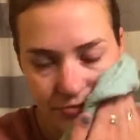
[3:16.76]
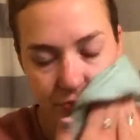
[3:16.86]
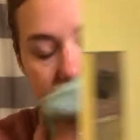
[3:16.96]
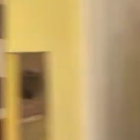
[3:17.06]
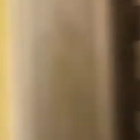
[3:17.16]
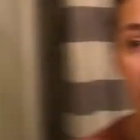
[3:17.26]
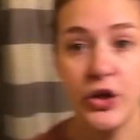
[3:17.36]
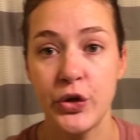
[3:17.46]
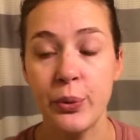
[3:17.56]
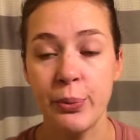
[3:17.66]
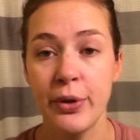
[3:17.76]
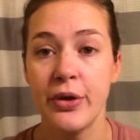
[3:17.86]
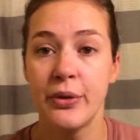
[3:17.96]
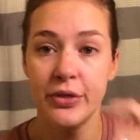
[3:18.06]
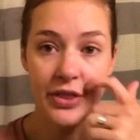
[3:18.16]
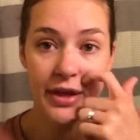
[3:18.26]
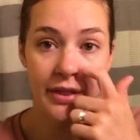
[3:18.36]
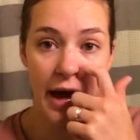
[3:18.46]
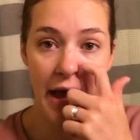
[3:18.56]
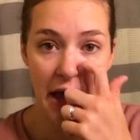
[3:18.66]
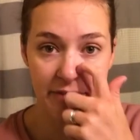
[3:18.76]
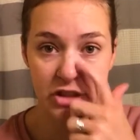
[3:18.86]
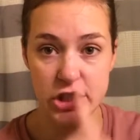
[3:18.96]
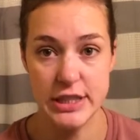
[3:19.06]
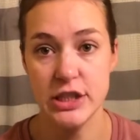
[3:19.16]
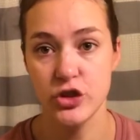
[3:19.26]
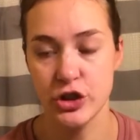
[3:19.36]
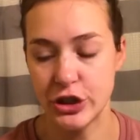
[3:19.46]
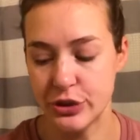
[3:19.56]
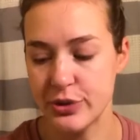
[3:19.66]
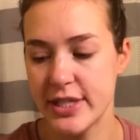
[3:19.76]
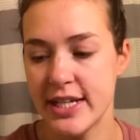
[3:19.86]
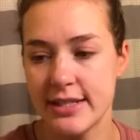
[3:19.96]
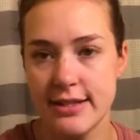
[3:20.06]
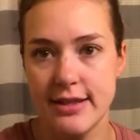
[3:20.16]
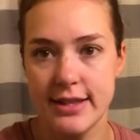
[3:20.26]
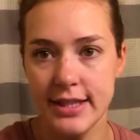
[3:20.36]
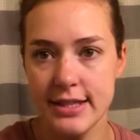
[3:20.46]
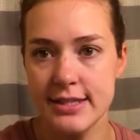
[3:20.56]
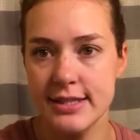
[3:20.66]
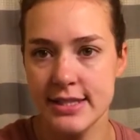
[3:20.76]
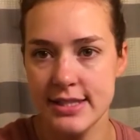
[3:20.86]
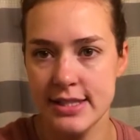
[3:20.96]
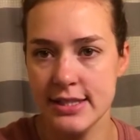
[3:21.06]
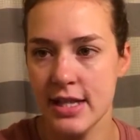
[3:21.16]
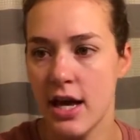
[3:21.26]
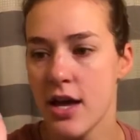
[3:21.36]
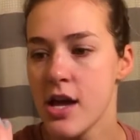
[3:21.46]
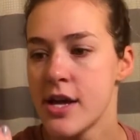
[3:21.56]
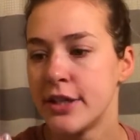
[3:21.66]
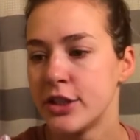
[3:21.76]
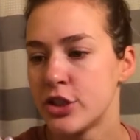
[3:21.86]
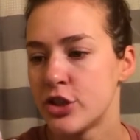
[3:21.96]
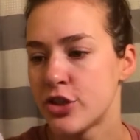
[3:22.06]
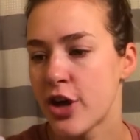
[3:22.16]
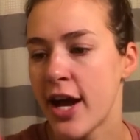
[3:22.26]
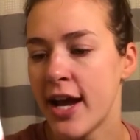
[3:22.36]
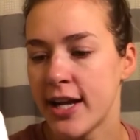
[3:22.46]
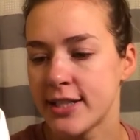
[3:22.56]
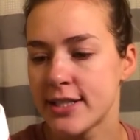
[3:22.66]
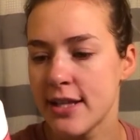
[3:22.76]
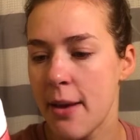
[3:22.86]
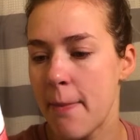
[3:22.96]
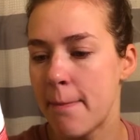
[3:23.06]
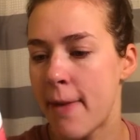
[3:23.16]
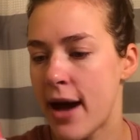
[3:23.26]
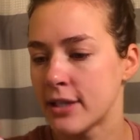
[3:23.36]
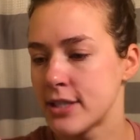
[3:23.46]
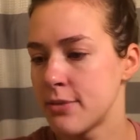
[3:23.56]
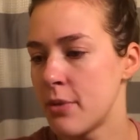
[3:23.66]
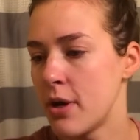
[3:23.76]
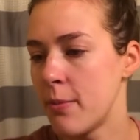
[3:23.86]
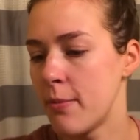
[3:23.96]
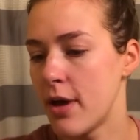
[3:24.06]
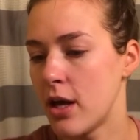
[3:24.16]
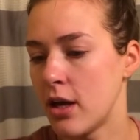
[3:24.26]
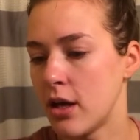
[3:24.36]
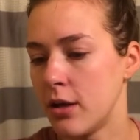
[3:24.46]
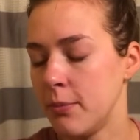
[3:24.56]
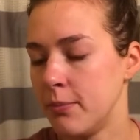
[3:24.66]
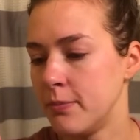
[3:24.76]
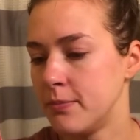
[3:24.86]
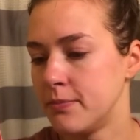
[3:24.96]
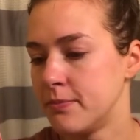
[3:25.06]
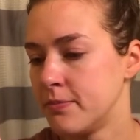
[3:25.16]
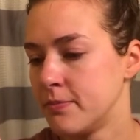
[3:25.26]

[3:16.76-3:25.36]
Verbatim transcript: Um, a new thing that I have just introduced is these. This is the Stridex Maximum um,